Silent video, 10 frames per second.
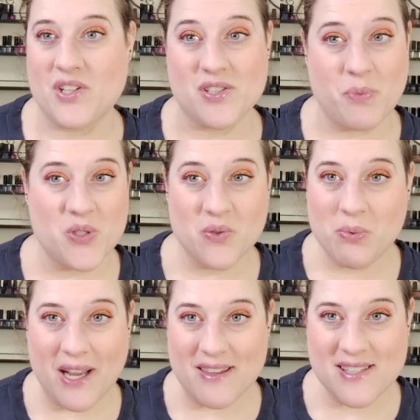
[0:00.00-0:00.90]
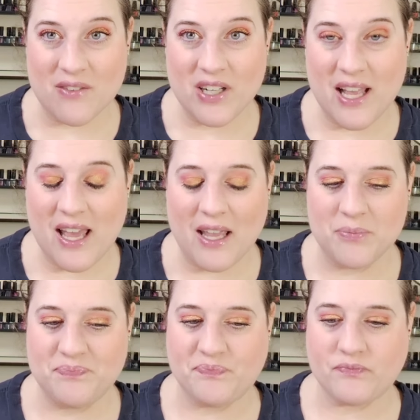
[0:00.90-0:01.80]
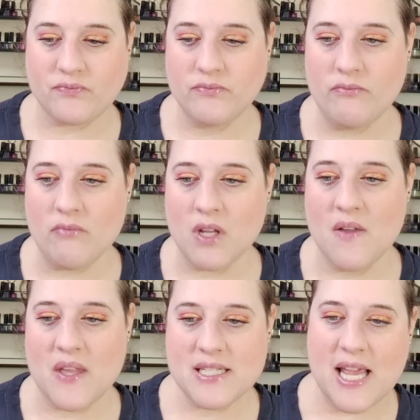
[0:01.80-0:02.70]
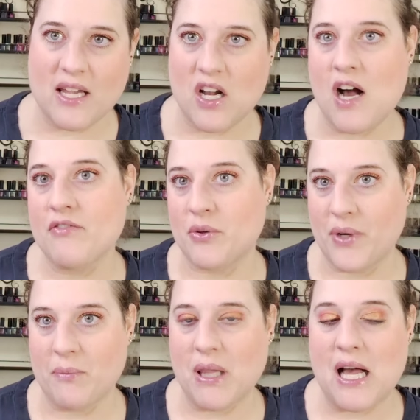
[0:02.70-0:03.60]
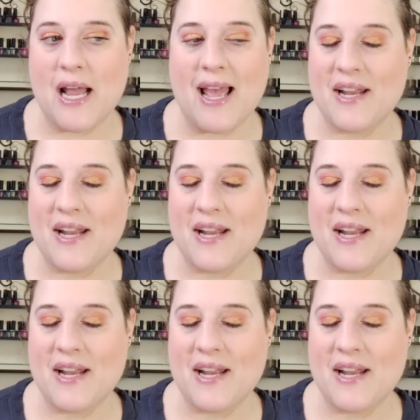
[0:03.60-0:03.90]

You're supposed to apply this every day and then take it off and reapply.